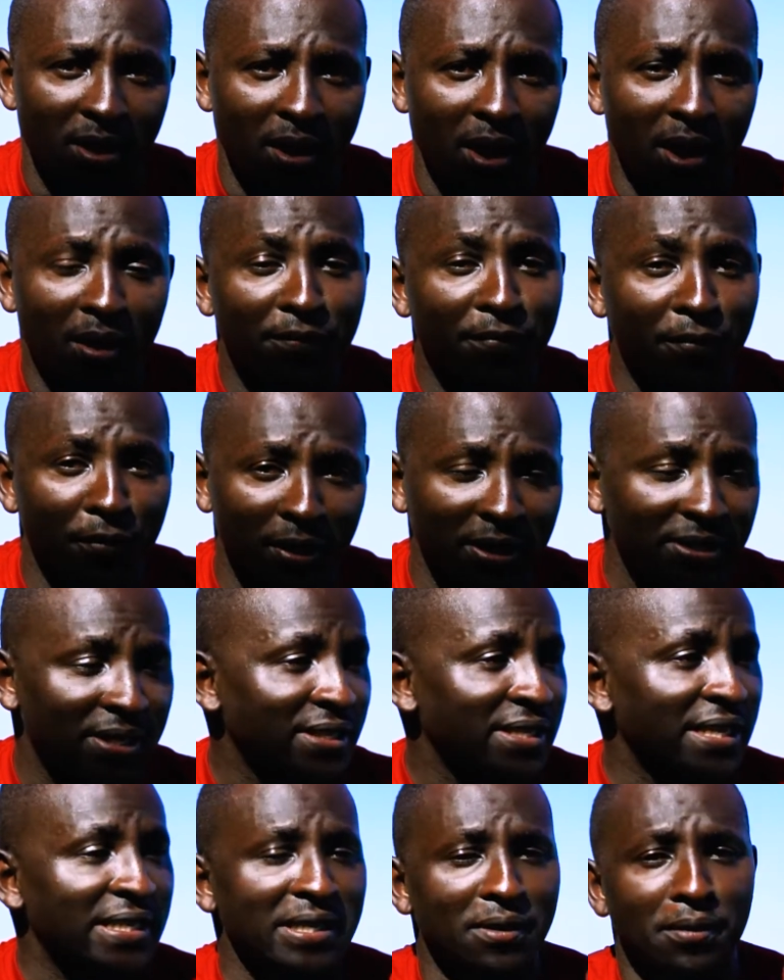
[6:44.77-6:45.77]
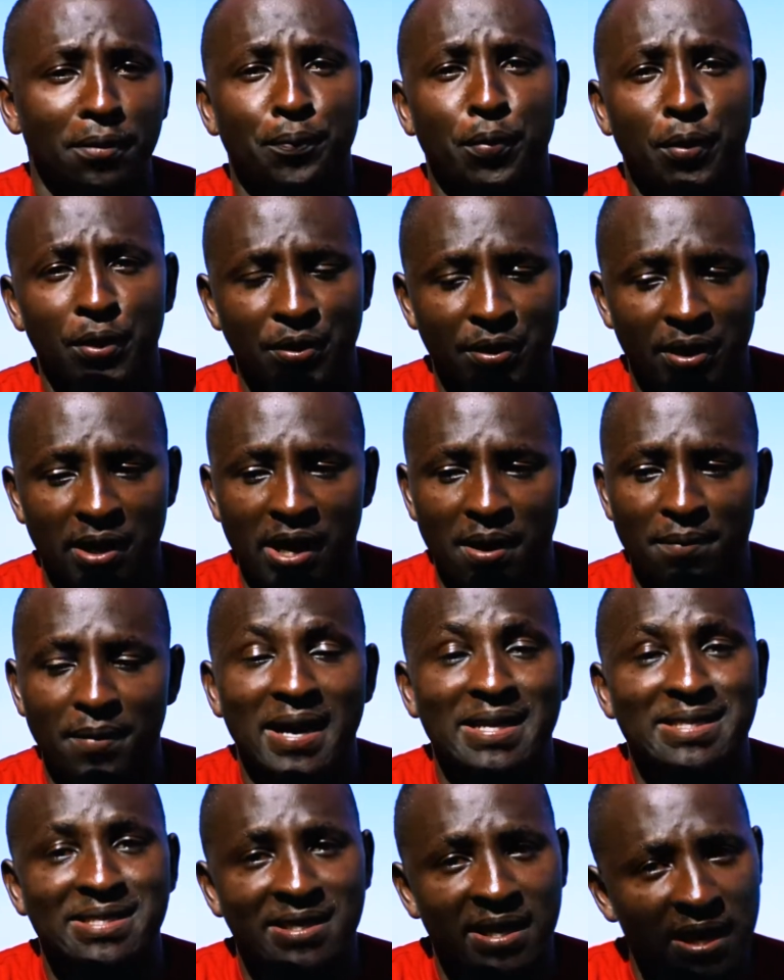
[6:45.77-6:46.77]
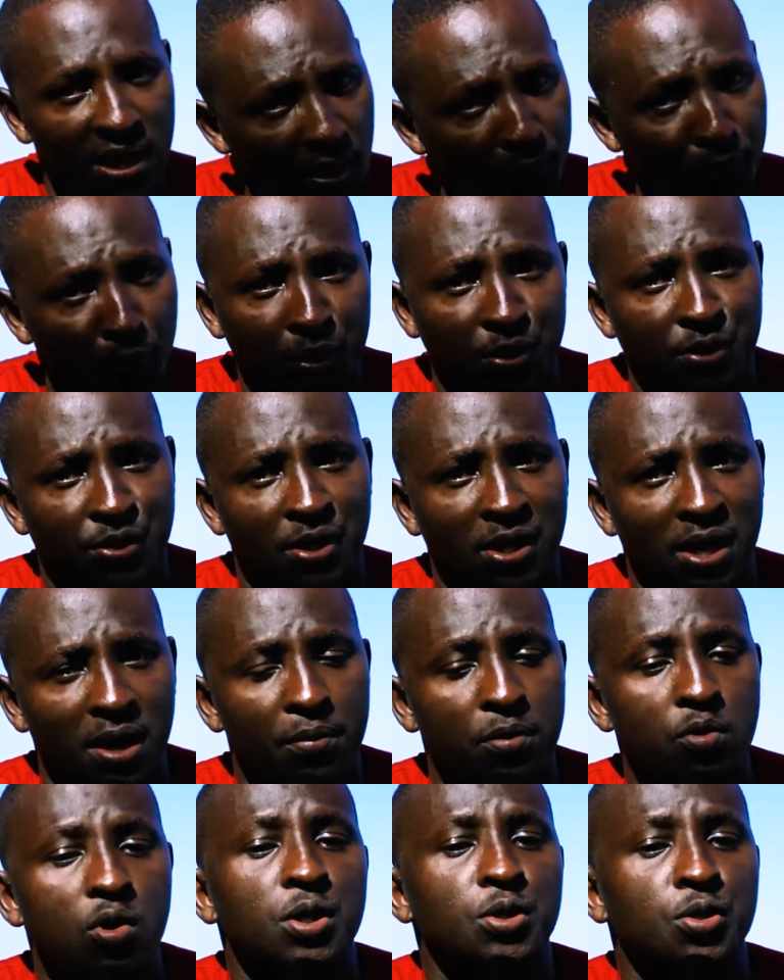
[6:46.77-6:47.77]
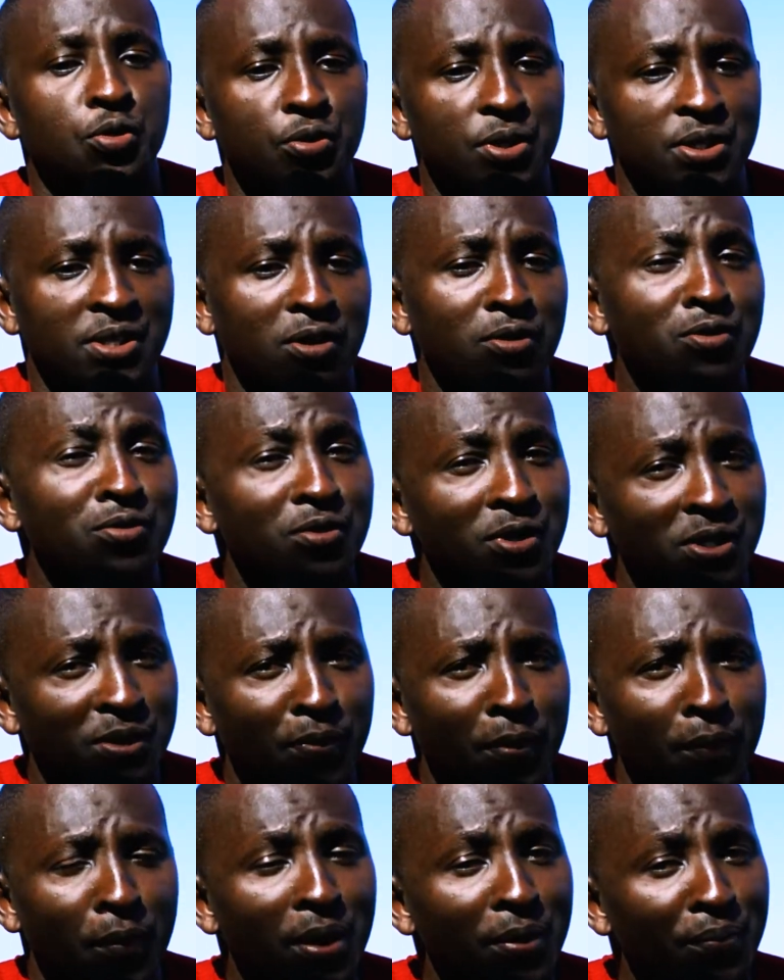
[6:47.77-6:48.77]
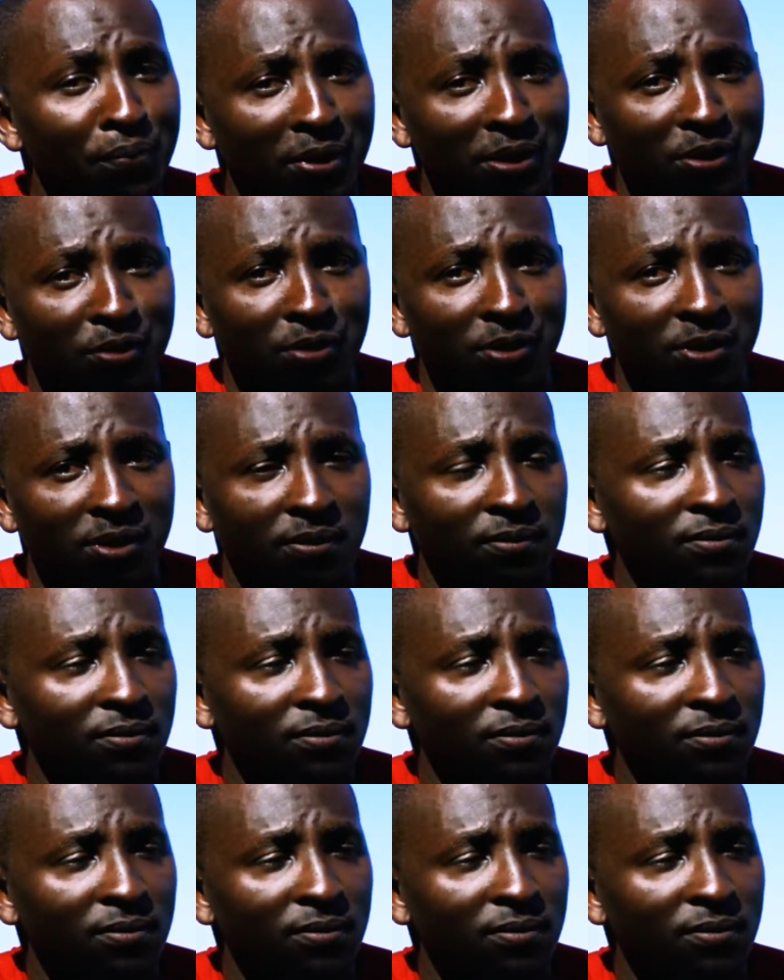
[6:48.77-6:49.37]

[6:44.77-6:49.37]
And for us as Entebbe Poetry Club, as Nile Poetry Club, we want to reach out to those people in prisons,